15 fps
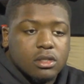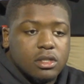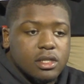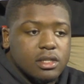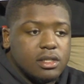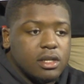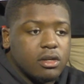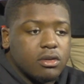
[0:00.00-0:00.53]

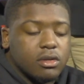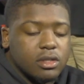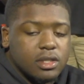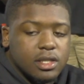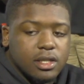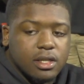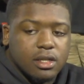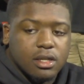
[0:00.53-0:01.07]
Just they're
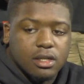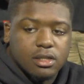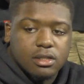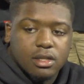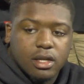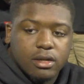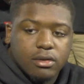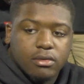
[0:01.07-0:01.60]
critiquing us
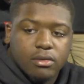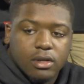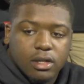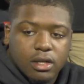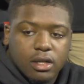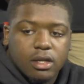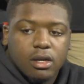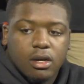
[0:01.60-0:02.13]
like
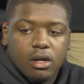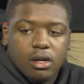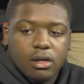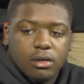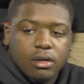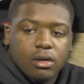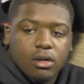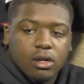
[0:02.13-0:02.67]
really
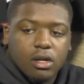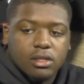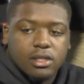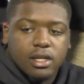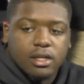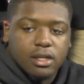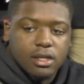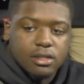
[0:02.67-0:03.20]
hard on our
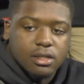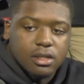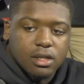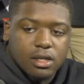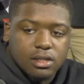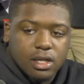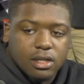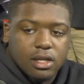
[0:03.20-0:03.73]
techniques and
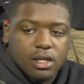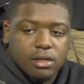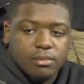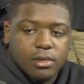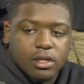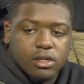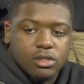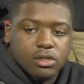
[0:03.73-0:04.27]
things like that, and
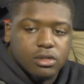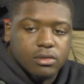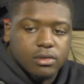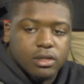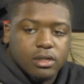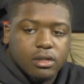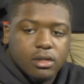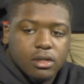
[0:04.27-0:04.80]
making sure
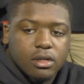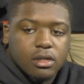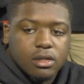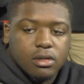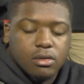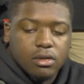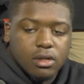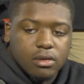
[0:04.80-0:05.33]
we're
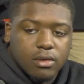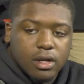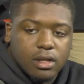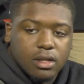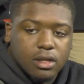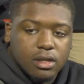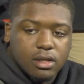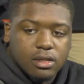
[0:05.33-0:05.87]
doing the right
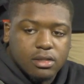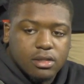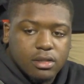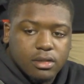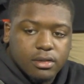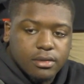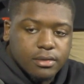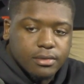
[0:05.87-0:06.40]
things.
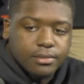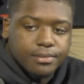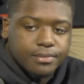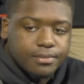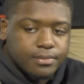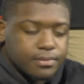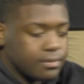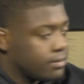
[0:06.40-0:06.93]

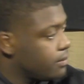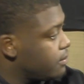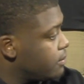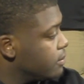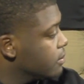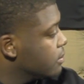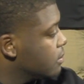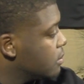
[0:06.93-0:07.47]
Jamarco, what
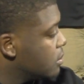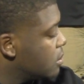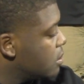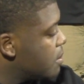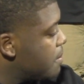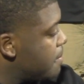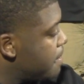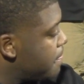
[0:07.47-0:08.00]
was
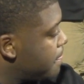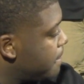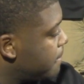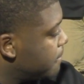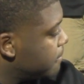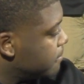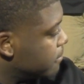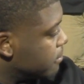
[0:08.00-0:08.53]
the
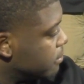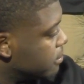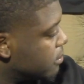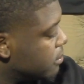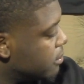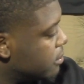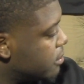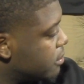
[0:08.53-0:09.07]
offensive
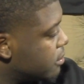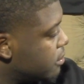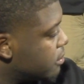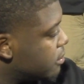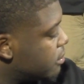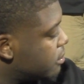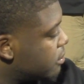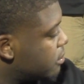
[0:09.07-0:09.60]
line room
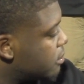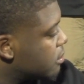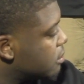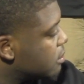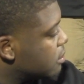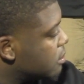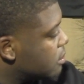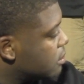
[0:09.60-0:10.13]
like the
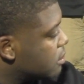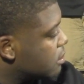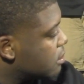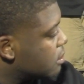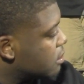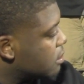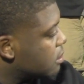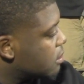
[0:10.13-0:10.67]
week after
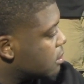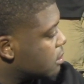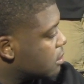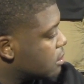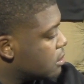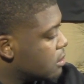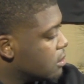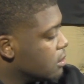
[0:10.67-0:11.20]
the Penn
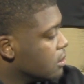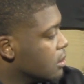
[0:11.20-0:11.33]
State game?